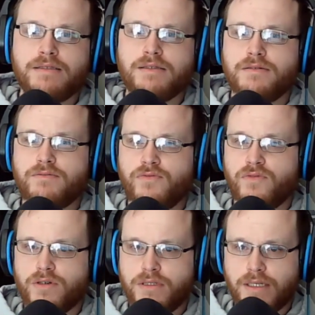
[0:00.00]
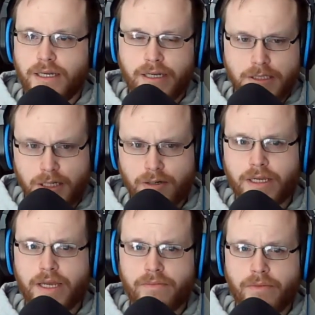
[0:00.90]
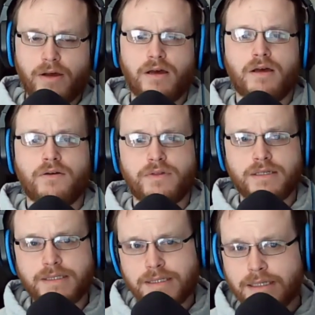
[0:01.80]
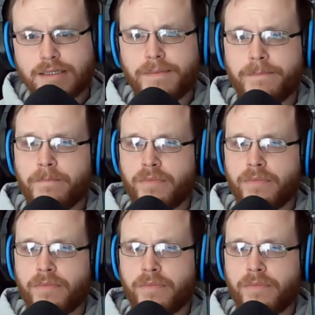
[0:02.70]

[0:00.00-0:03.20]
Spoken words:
It's his first NHL game of the season,